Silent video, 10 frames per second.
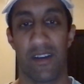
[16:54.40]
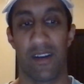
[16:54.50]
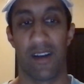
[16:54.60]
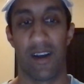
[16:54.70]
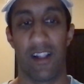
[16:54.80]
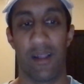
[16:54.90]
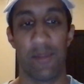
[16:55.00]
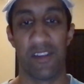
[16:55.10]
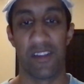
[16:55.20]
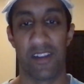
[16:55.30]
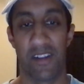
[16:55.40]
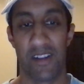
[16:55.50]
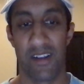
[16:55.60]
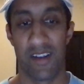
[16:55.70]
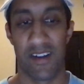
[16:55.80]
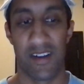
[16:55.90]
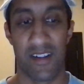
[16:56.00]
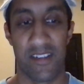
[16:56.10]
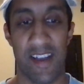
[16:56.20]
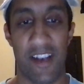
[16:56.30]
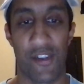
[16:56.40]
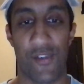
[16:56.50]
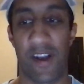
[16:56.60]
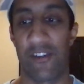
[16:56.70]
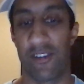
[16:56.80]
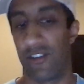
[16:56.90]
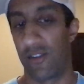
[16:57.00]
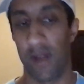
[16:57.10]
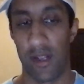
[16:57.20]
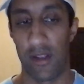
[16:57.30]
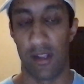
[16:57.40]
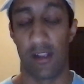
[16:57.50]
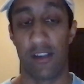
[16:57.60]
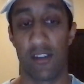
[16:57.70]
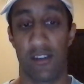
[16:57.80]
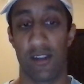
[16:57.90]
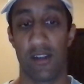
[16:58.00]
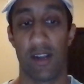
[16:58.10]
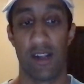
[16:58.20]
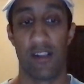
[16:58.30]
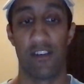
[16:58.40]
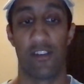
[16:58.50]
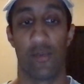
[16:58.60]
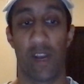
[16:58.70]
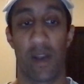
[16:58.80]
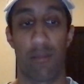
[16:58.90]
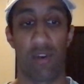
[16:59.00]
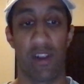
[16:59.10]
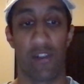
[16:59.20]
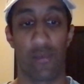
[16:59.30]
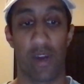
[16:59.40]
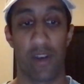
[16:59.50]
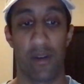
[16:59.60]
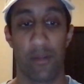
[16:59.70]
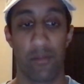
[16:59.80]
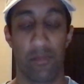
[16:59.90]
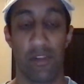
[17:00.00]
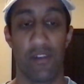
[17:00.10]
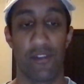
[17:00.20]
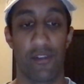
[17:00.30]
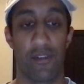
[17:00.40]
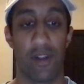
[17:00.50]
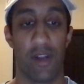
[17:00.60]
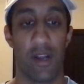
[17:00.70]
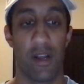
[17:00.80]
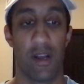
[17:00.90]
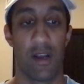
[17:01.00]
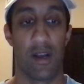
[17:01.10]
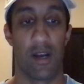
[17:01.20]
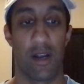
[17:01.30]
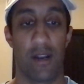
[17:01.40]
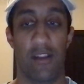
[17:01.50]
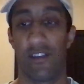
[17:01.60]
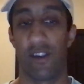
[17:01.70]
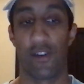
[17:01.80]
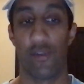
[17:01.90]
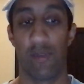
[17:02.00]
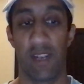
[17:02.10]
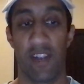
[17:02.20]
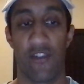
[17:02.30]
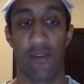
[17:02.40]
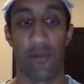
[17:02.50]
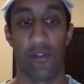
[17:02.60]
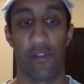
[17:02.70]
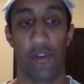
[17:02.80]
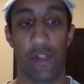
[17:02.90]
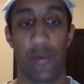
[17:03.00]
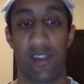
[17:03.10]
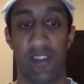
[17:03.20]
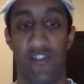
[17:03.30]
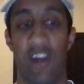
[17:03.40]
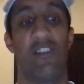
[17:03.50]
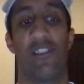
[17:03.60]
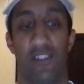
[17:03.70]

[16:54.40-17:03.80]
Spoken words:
unlimited satisfactions, and then this is the way our brain is wired. This is our human nature. So the only way to change it is to